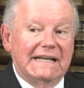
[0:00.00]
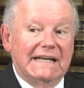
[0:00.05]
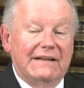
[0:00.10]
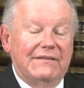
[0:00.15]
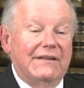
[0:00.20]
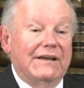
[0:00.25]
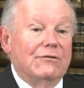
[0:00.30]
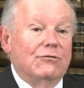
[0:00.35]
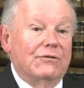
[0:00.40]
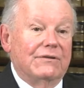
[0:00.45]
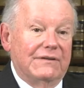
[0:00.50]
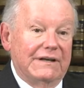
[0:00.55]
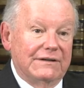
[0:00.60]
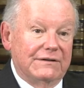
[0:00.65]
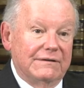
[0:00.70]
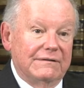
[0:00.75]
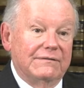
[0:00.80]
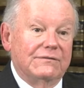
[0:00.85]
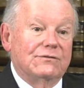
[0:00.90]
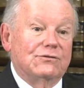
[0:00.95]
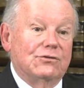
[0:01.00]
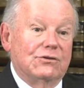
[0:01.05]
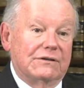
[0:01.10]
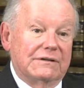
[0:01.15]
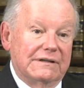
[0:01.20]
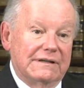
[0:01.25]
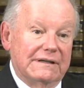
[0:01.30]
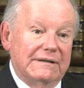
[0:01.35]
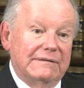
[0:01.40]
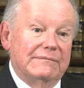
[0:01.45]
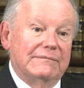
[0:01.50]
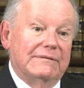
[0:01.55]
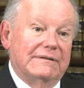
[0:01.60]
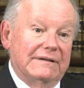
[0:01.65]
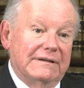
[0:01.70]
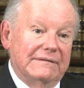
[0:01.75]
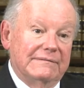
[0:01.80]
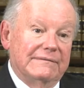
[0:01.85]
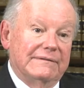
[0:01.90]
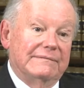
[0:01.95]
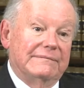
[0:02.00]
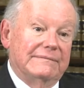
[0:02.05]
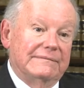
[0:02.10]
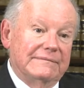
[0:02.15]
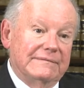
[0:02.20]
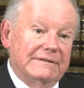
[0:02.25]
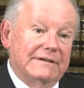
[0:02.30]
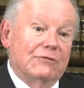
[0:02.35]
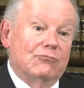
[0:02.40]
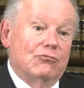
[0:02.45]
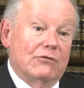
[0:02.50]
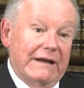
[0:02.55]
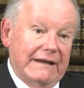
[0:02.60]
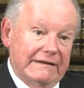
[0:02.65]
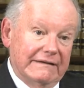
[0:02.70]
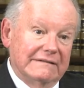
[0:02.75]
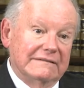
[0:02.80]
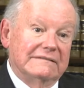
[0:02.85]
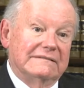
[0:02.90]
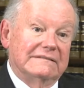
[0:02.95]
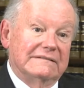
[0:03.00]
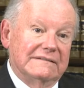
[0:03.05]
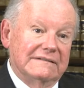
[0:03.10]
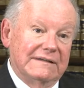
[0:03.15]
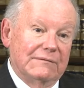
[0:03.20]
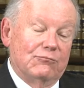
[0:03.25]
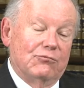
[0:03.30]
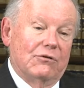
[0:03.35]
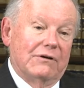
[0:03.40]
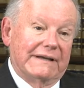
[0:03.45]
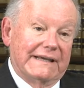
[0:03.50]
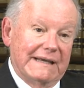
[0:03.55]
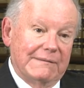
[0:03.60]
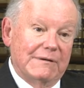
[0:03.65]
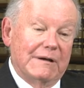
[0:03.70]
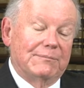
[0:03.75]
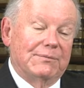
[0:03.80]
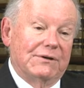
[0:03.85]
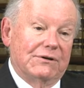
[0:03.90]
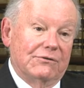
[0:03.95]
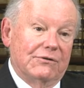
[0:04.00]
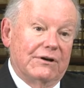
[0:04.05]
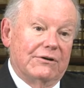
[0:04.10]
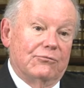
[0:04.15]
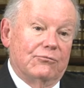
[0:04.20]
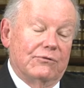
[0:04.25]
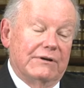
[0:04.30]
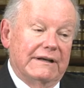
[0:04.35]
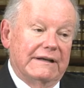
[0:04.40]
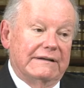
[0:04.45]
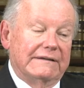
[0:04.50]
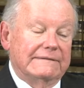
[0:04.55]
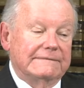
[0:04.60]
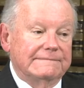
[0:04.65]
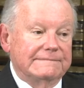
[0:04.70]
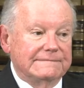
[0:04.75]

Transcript: and they, they took a, a, a writ. They brought, came up here on a writ.